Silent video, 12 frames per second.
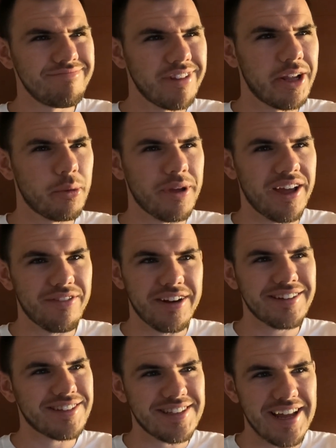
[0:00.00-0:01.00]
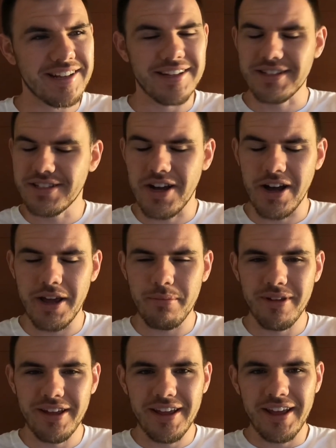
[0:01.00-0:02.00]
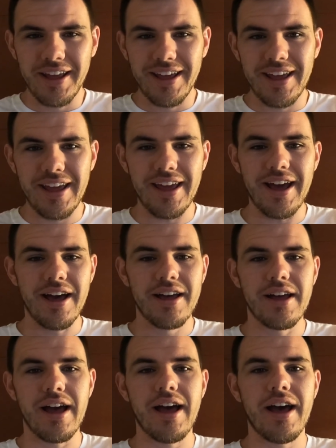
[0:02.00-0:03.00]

little bit of an extended time here.